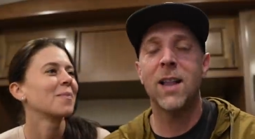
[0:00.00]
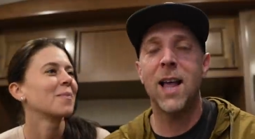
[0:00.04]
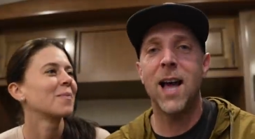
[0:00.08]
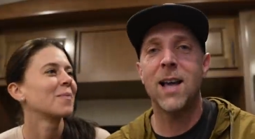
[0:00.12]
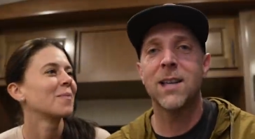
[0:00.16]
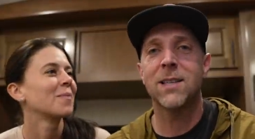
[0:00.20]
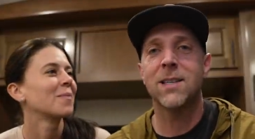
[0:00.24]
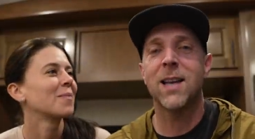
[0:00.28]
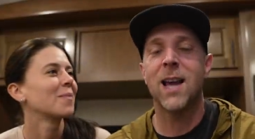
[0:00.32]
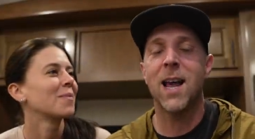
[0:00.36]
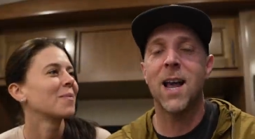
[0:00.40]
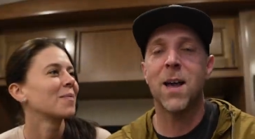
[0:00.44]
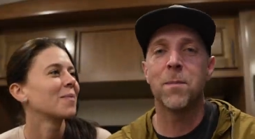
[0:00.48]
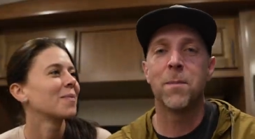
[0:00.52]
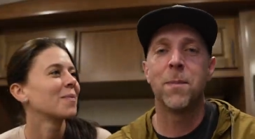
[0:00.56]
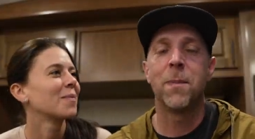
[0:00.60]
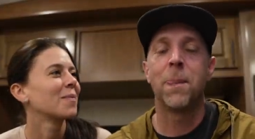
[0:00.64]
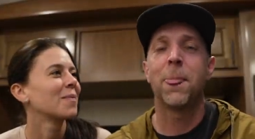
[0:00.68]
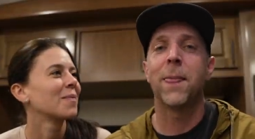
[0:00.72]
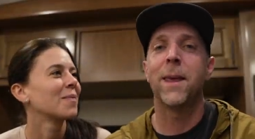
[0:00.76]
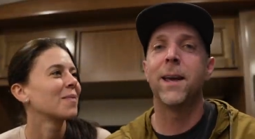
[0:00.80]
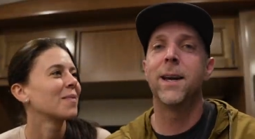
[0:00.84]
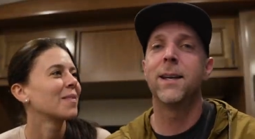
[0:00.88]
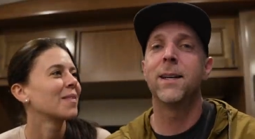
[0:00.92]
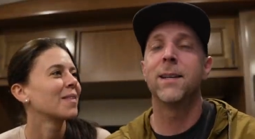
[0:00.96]
Speaker 1: last name
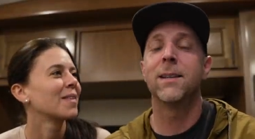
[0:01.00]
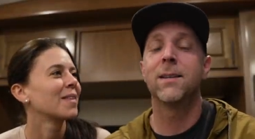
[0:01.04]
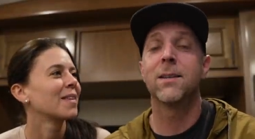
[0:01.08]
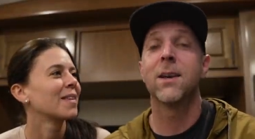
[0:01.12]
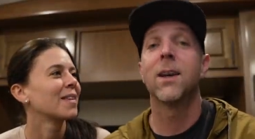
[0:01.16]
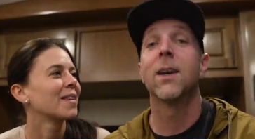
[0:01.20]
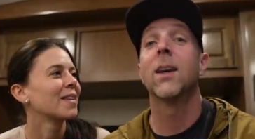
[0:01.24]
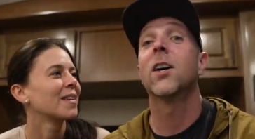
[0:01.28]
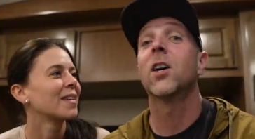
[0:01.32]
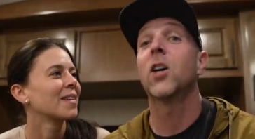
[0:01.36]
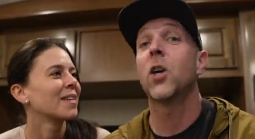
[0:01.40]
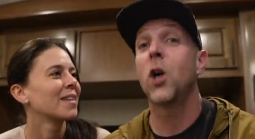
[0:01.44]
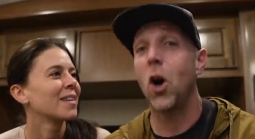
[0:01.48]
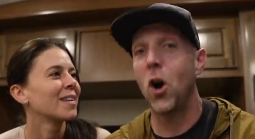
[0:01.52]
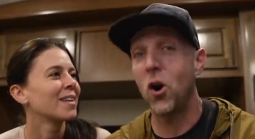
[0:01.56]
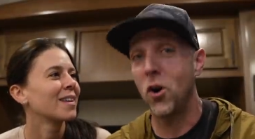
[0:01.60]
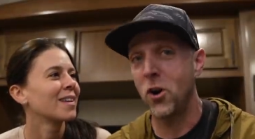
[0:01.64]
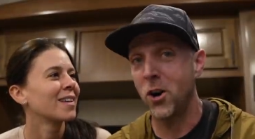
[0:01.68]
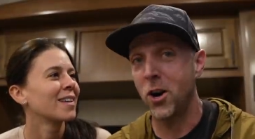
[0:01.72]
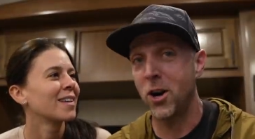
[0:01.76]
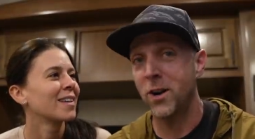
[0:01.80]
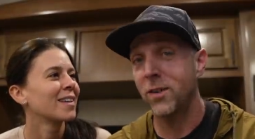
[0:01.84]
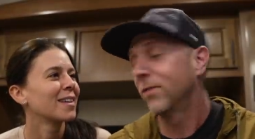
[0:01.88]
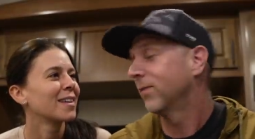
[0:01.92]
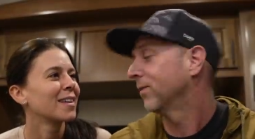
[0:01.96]
is
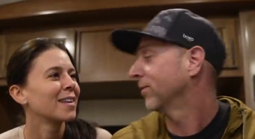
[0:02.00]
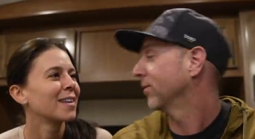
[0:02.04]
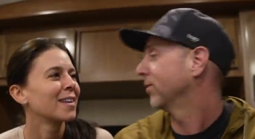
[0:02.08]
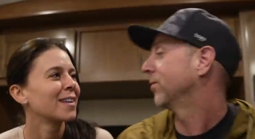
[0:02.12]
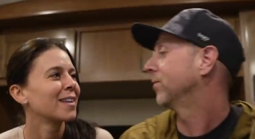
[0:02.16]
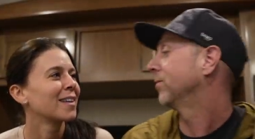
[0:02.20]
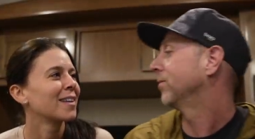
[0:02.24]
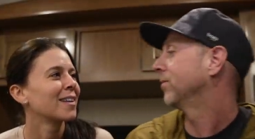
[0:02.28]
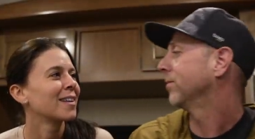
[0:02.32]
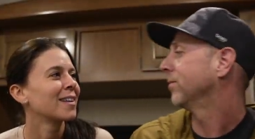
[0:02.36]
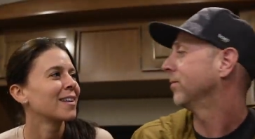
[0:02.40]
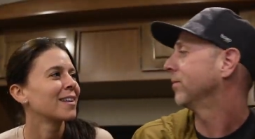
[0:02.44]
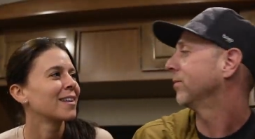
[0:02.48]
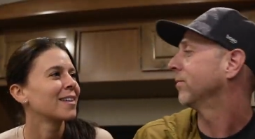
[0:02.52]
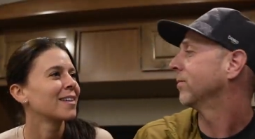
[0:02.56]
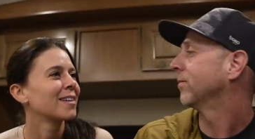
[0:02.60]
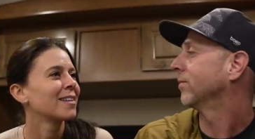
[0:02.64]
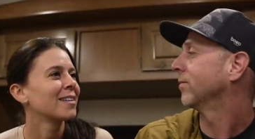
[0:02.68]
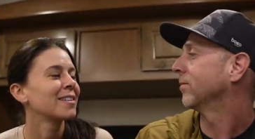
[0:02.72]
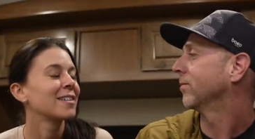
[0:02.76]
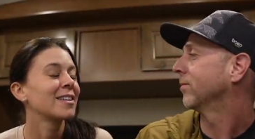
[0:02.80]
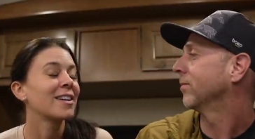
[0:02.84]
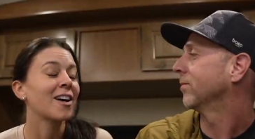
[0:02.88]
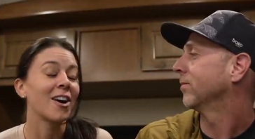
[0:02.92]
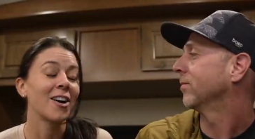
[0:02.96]
Carter.
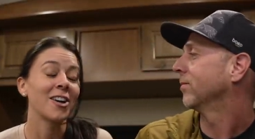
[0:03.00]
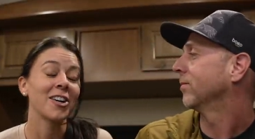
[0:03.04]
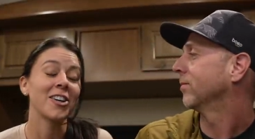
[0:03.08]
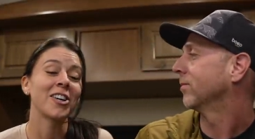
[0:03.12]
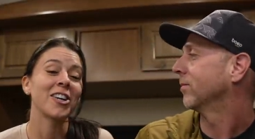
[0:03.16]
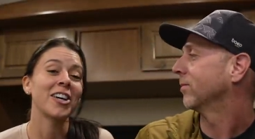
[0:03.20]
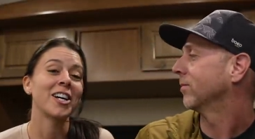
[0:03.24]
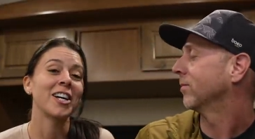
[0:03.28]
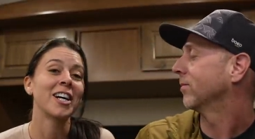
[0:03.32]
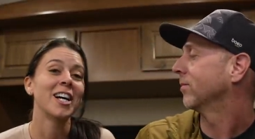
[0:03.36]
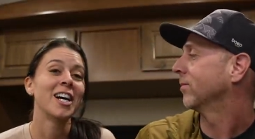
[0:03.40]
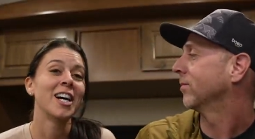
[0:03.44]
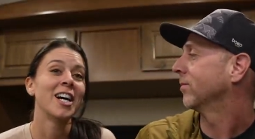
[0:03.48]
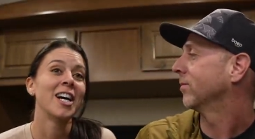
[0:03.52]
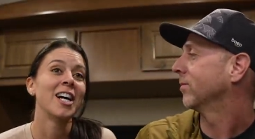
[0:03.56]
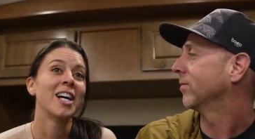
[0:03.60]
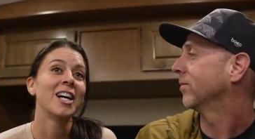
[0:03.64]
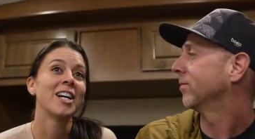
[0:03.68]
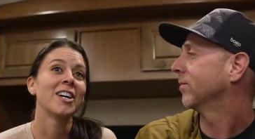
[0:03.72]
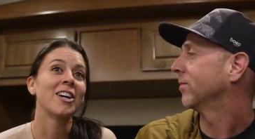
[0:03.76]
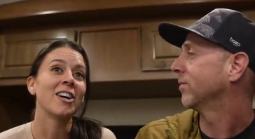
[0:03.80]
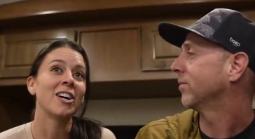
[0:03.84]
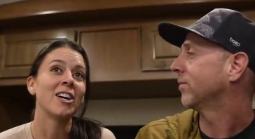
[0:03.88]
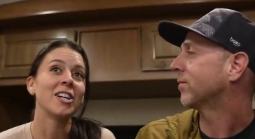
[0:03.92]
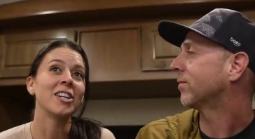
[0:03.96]
Speaker 2: Carter.
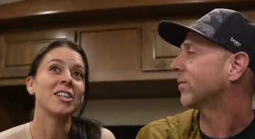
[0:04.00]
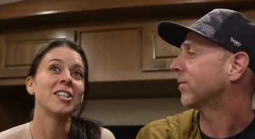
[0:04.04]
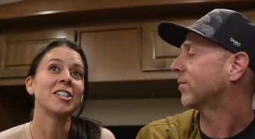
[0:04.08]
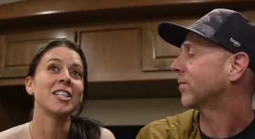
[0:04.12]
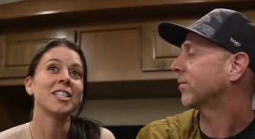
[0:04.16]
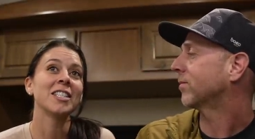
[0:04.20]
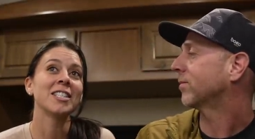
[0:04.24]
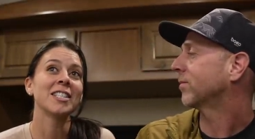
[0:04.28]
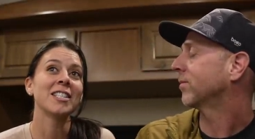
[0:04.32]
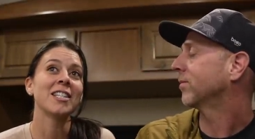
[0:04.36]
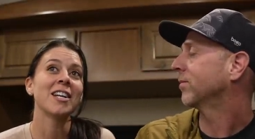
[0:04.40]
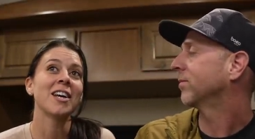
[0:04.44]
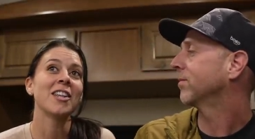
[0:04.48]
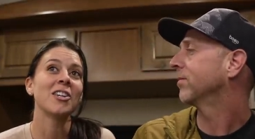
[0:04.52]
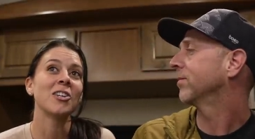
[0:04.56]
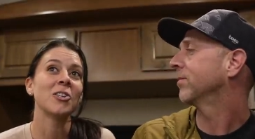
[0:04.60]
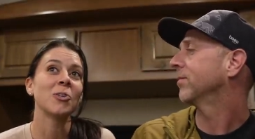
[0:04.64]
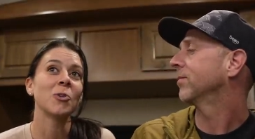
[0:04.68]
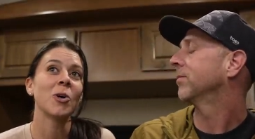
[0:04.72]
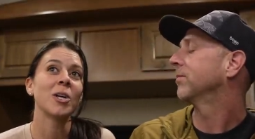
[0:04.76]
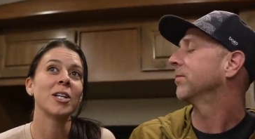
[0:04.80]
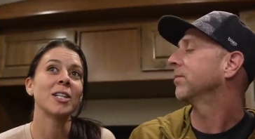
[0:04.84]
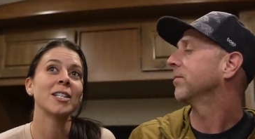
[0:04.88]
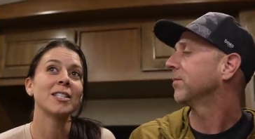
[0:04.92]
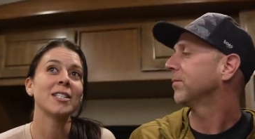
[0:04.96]
Carter is another
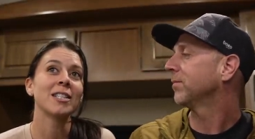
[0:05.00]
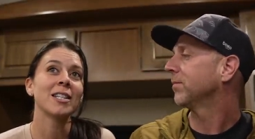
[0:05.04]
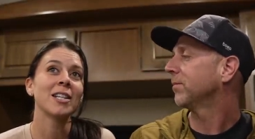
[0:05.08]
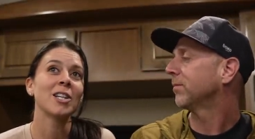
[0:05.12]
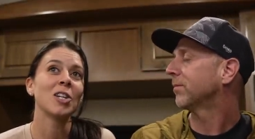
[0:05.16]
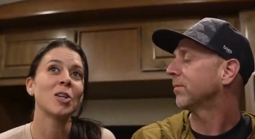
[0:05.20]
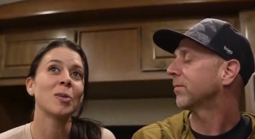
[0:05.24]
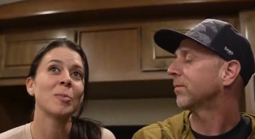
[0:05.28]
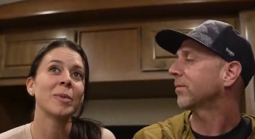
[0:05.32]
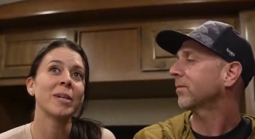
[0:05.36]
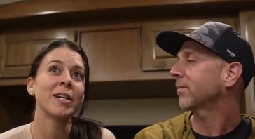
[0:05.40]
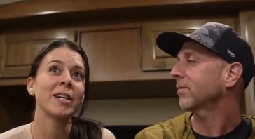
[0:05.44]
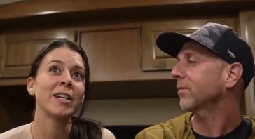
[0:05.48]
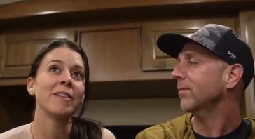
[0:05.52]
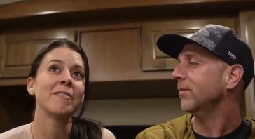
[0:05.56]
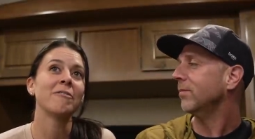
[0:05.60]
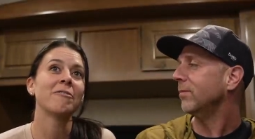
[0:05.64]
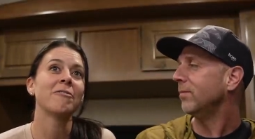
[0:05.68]
one. It's a little bit